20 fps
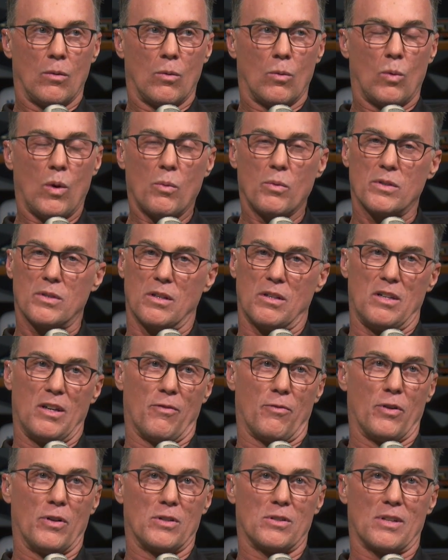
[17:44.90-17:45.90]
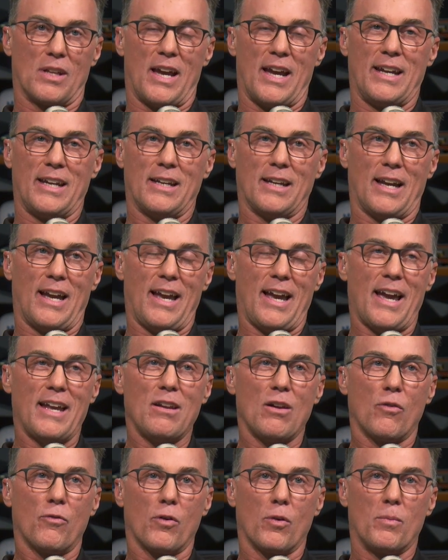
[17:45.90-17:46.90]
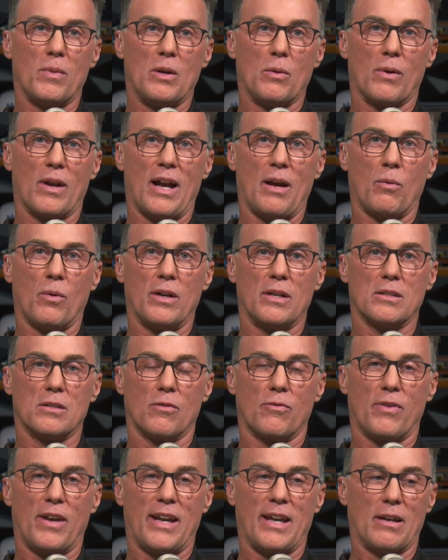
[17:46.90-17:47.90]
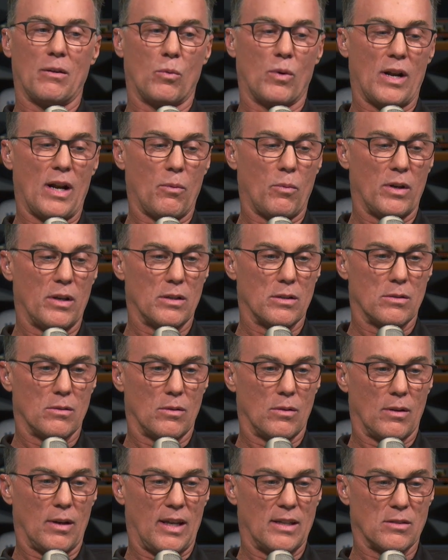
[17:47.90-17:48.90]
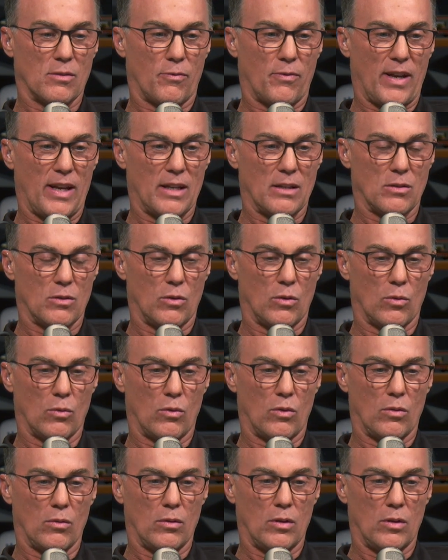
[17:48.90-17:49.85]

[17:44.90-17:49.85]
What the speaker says: what was the difference like? I know for me, when I went as a fan to,